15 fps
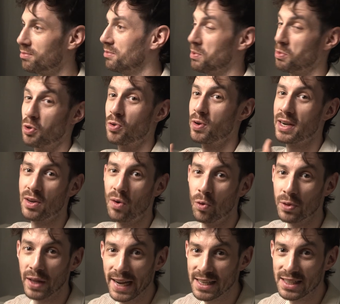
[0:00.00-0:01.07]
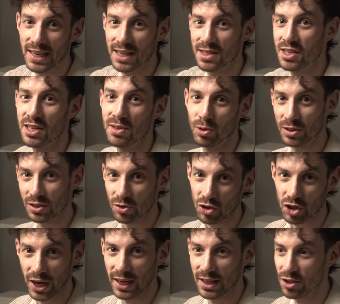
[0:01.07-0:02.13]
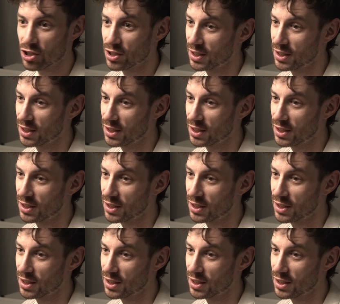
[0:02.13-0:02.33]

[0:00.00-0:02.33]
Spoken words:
Maybe you already own 8 guns and you want a new challenge,